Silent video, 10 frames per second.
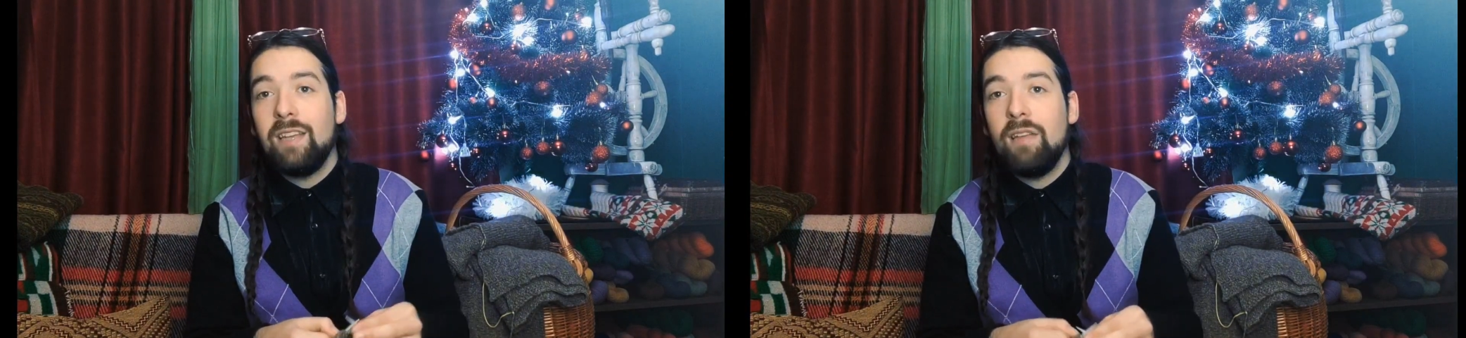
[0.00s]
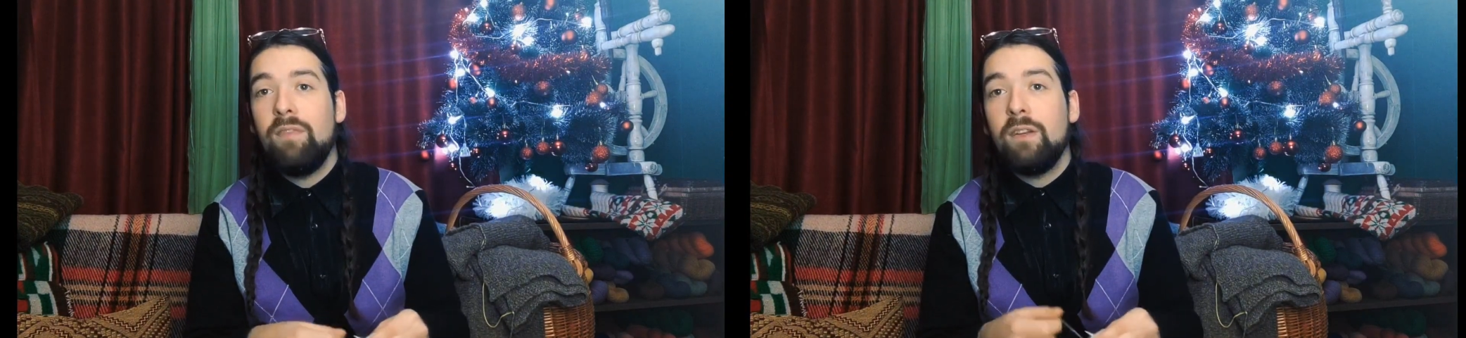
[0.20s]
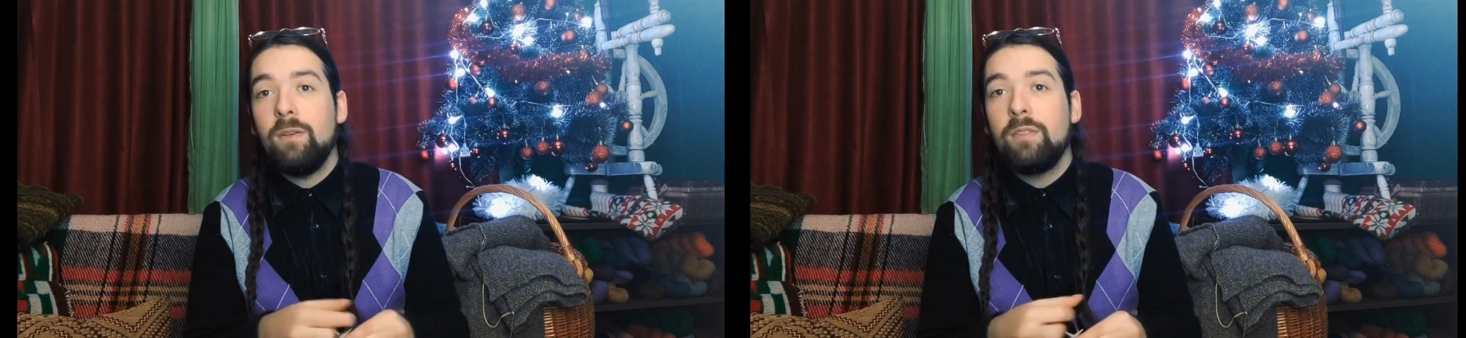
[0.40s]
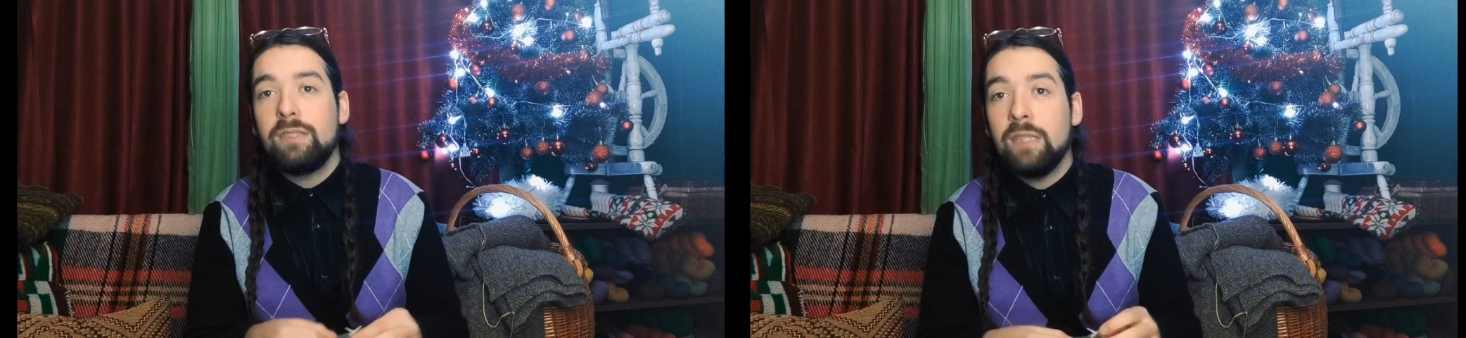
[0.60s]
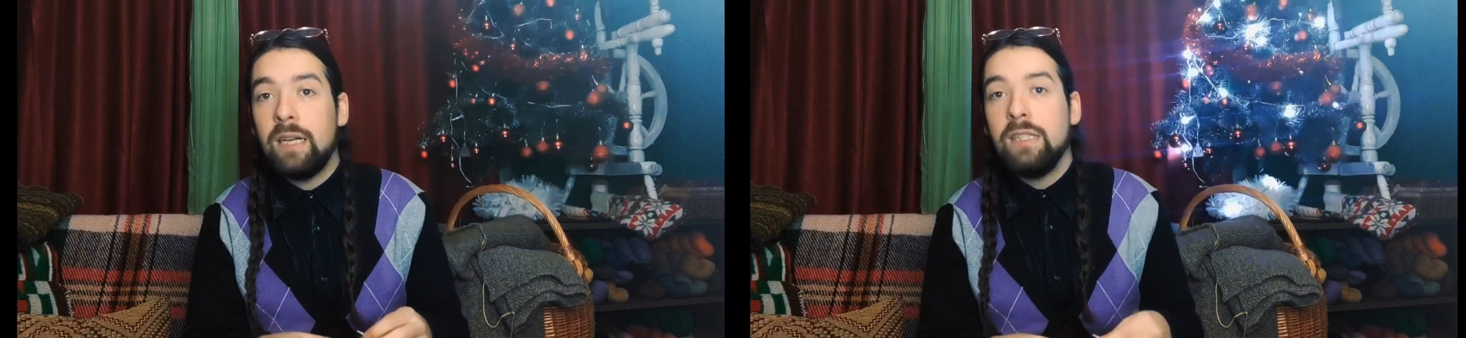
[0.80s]
If it
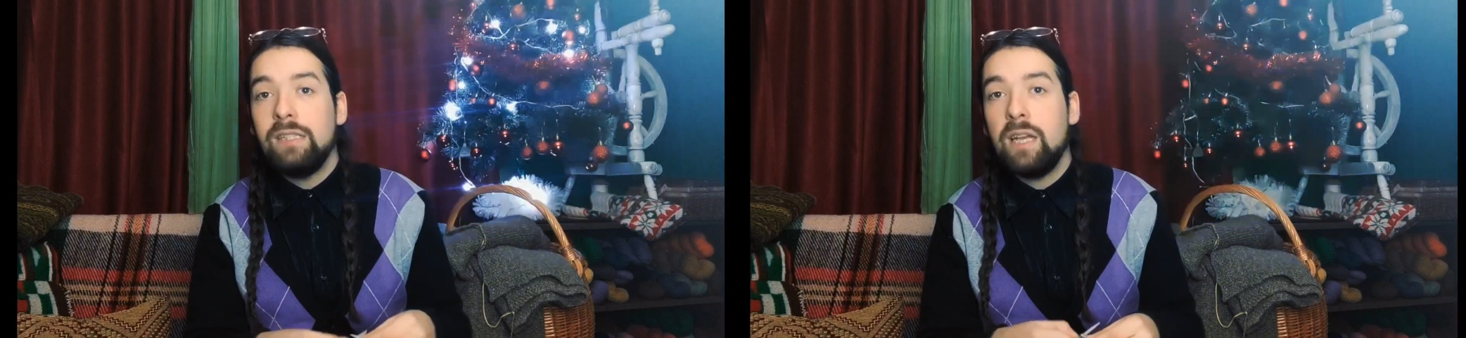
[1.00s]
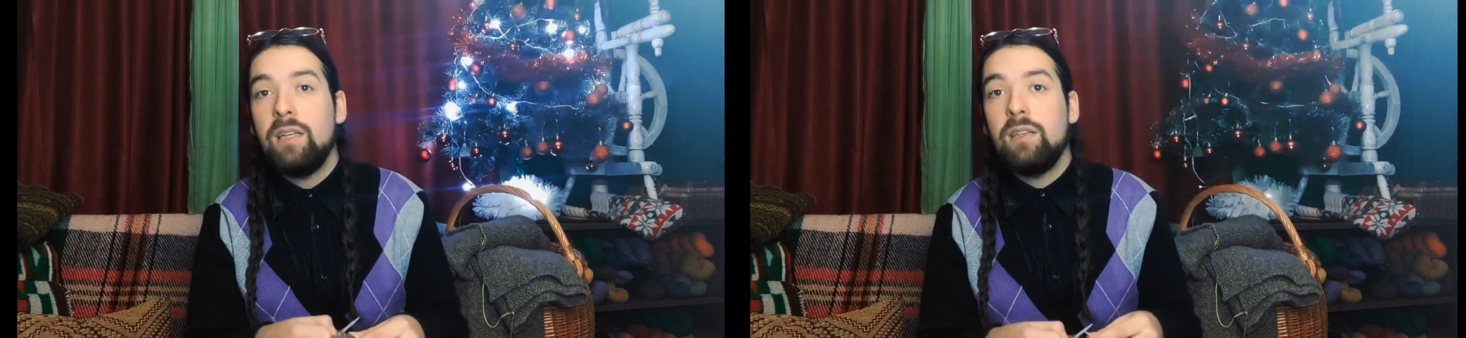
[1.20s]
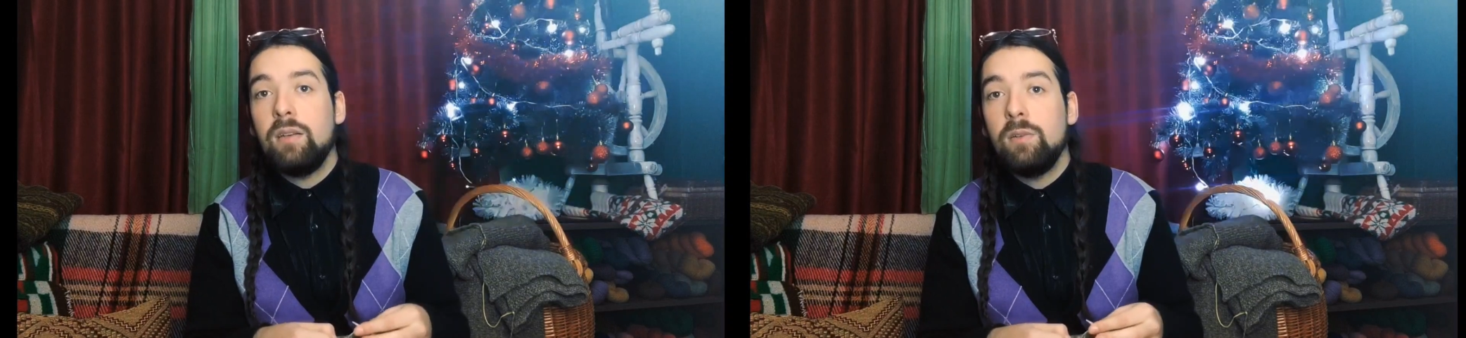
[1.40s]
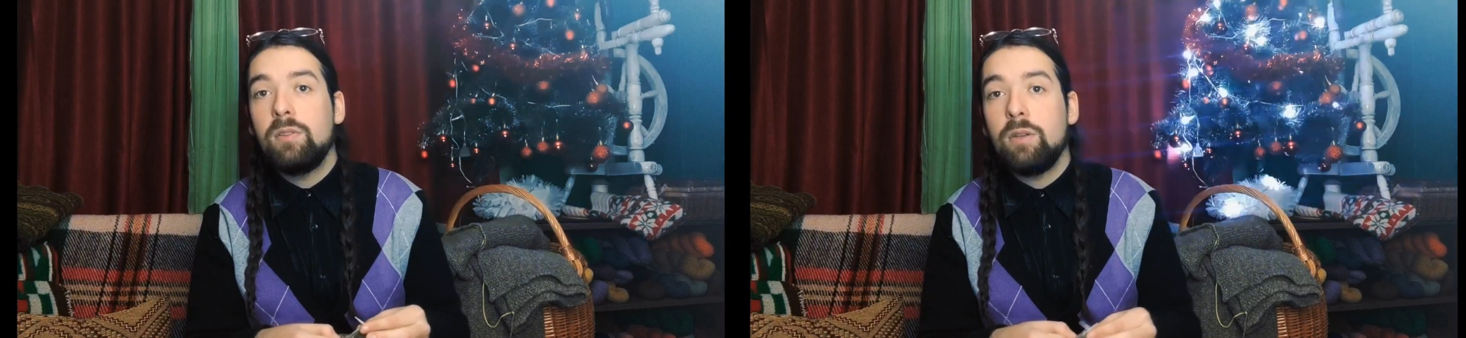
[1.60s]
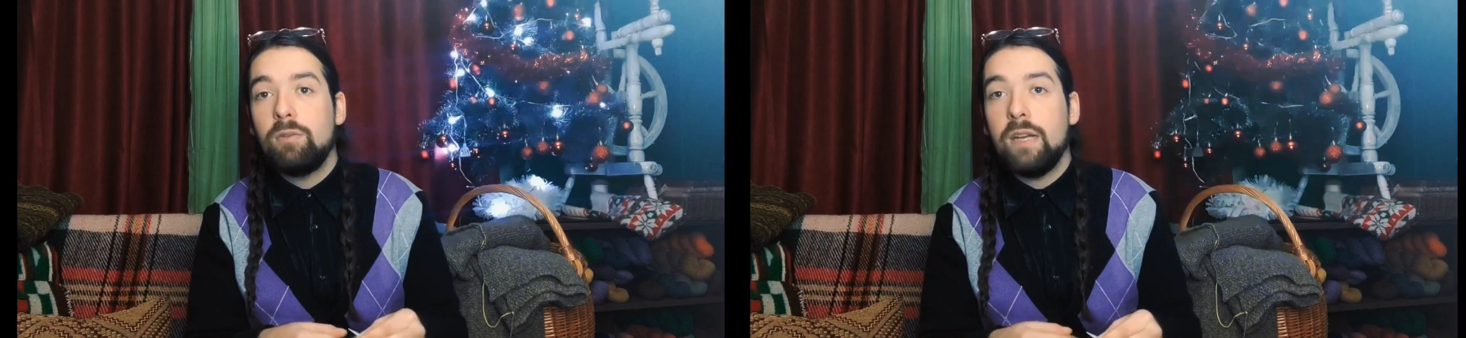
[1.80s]
looks nice and it
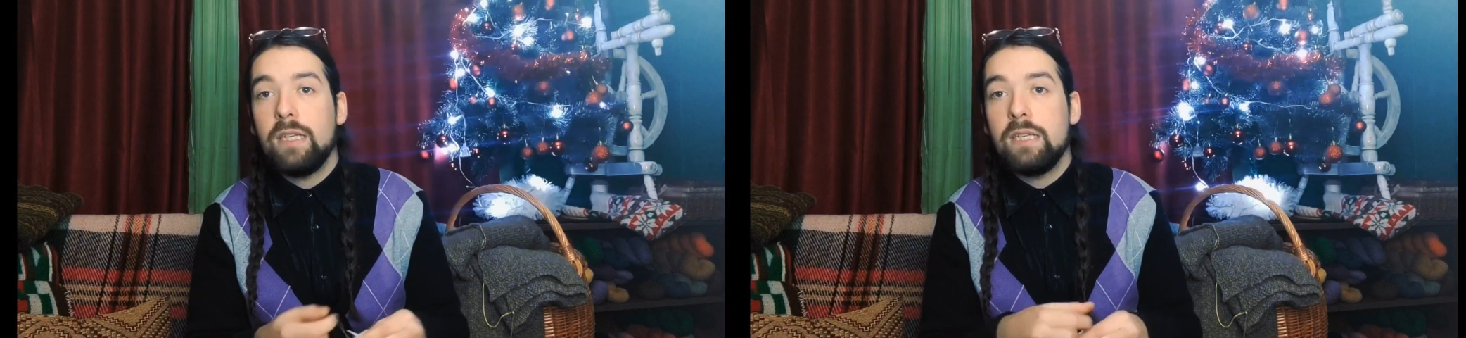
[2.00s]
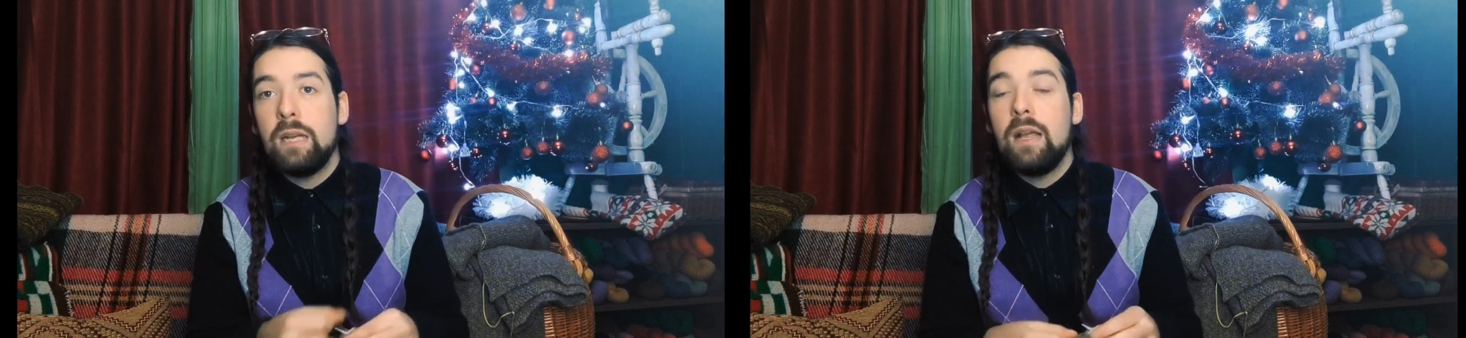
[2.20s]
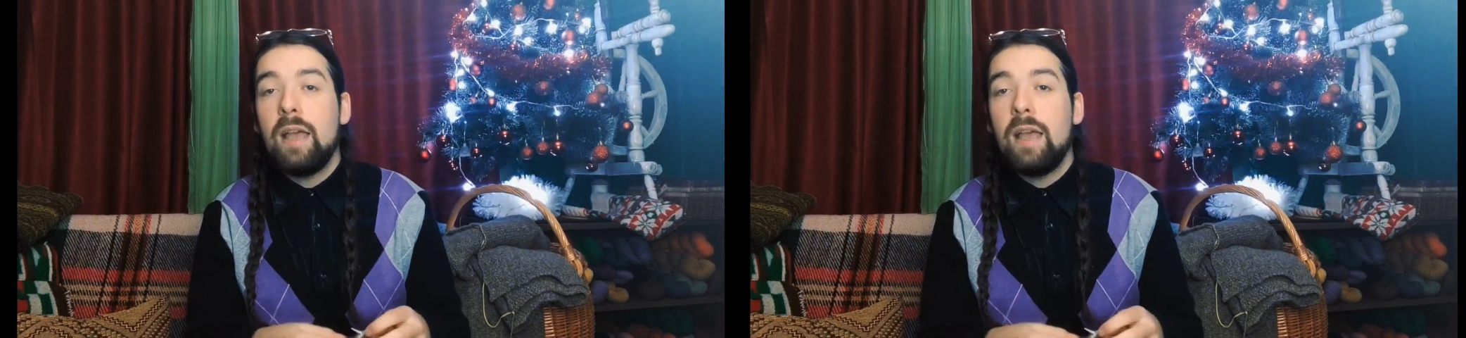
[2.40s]
looks alright